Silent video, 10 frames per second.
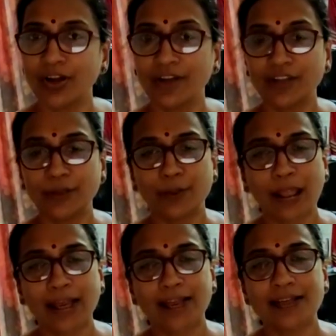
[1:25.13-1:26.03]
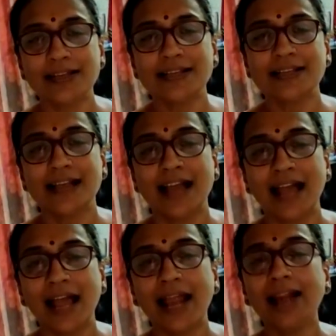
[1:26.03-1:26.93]
with practice
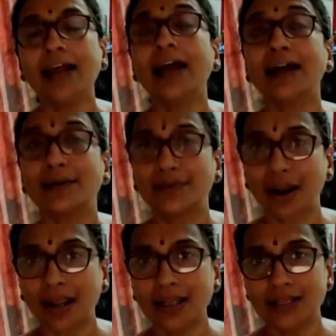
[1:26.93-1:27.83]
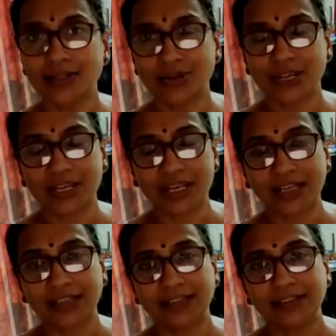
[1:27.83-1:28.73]
and right training.
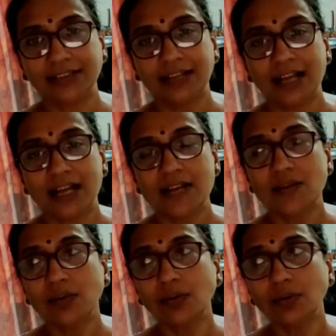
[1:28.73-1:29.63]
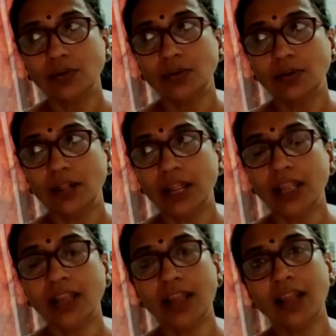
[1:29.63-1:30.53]
So
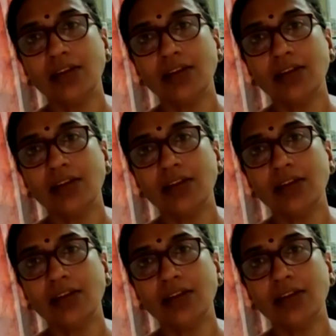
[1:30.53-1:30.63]
it